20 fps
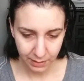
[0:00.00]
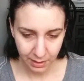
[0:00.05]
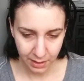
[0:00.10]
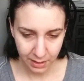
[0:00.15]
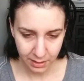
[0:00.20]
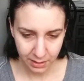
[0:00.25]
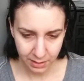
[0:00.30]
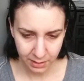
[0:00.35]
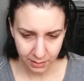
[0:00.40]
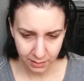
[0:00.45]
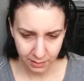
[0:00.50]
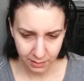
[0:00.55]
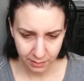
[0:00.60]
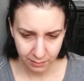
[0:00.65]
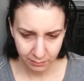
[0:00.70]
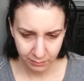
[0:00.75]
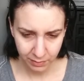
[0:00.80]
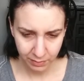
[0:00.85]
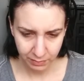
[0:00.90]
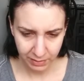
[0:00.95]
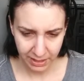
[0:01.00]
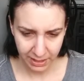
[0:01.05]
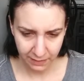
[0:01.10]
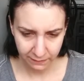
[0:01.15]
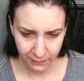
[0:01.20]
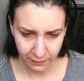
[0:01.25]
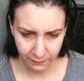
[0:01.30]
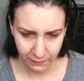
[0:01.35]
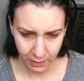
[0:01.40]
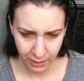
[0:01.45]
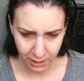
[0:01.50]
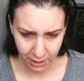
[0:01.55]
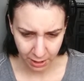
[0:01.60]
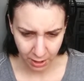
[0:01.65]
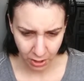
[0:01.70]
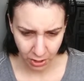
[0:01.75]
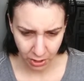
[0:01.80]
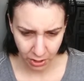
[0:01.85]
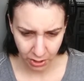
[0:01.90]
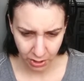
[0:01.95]
What do we have over
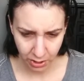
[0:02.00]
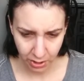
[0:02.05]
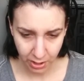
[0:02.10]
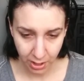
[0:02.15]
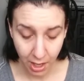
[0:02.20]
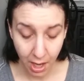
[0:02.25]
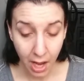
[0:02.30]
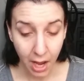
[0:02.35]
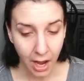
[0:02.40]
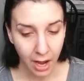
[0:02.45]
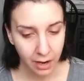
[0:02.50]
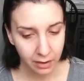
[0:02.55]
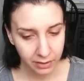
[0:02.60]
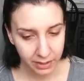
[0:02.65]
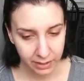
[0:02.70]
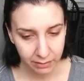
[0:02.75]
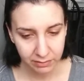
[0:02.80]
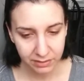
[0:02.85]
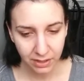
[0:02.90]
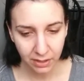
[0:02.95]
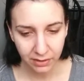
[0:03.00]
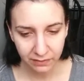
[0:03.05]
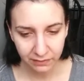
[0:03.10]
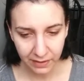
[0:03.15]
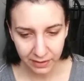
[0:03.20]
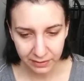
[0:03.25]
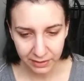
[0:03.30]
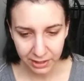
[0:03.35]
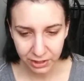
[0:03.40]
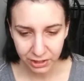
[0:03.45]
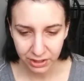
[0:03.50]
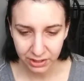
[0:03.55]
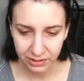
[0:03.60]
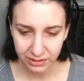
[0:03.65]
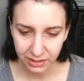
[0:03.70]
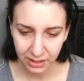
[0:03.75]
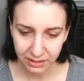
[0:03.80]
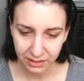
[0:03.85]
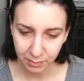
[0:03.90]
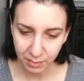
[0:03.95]
here? Oh, here's all the
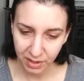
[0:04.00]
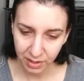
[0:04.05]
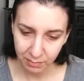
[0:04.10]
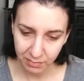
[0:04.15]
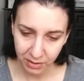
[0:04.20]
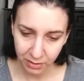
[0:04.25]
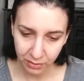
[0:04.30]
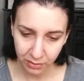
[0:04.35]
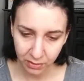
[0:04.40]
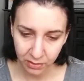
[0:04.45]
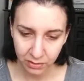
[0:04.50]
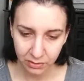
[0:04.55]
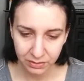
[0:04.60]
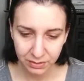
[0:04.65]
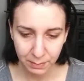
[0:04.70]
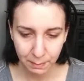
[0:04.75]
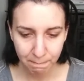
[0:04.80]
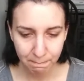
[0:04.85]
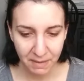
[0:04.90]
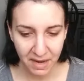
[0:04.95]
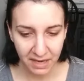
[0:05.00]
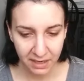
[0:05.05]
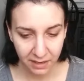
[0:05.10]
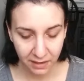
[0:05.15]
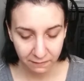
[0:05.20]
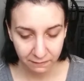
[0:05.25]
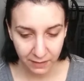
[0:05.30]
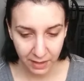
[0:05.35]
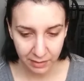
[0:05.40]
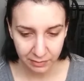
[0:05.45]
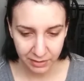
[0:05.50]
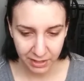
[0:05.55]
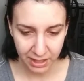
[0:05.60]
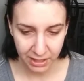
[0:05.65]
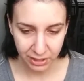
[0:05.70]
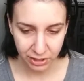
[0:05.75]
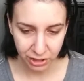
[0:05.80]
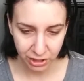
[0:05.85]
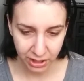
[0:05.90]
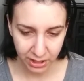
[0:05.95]
foundations. Lots of Bare Minerals, Becca
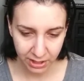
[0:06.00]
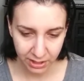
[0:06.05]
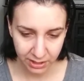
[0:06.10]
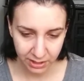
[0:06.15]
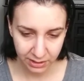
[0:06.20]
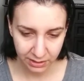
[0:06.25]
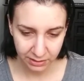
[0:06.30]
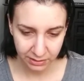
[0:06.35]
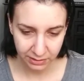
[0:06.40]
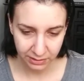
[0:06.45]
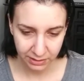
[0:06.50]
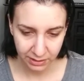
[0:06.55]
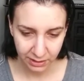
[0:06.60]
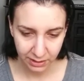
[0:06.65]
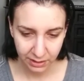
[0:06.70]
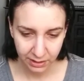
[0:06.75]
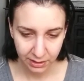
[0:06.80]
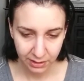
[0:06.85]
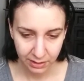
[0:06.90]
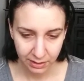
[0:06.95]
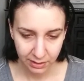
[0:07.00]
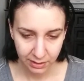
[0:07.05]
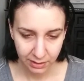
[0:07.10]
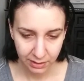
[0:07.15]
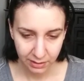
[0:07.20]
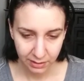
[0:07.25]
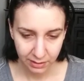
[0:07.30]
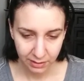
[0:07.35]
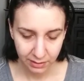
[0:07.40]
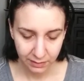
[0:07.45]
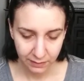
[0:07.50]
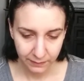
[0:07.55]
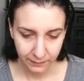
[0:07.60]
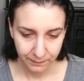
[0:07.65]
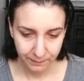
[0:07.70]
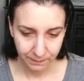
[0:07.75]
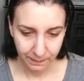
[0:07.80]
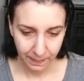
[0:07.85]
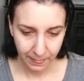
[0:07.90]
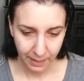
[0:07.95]
foundations. Open it
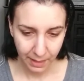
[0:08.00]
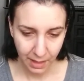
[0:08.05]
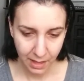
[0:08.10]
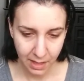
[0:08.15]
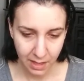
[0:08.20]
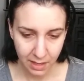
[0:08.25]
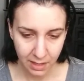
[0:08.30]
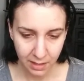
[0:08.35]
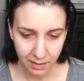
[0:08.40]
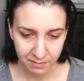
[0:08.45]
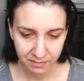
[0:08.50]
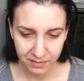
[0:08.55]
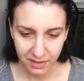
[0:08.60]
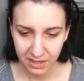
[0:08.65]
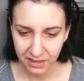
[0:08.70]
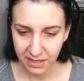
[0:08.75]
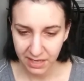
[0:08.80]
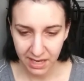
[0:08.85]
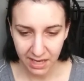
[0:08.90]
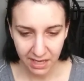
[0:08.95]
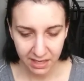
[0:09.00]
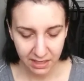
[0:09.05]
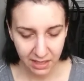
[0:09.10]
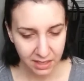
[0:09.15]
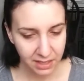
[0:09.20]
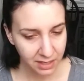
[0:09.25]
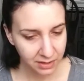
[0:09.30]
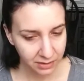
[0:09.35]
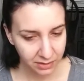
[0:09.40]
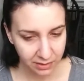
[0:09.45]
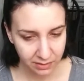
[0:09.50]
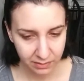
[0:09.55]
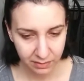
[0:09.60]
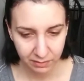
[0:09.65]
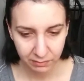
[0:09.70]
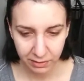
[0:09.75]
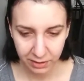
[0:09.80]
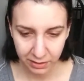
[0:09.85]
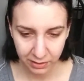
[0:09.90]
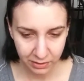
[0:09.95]
and look. They had another
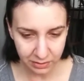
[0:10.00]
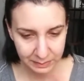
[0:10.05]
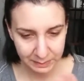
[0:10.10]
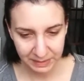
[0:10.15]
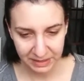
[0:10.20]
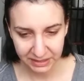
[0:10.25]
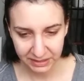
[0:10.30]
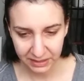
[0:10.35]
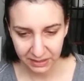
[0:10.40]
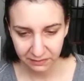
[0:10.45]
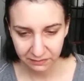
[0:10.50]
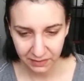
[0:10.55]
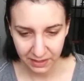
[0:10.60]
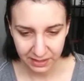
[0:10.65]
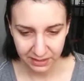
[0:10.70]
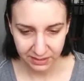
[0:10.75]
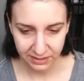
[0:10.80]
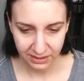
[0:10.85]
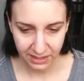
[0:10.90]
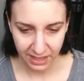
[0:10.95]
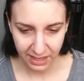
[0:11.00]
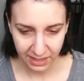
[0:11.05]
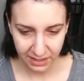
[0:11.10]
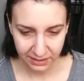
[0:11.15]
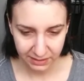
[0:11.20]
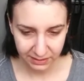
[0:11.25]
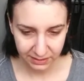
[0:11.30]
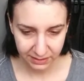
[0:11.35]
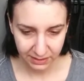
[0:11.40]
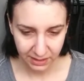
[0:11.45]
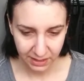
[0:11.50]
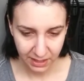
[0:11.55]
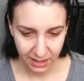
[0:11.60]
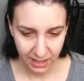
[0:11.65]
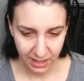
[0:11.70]
one of those Pixie face sets.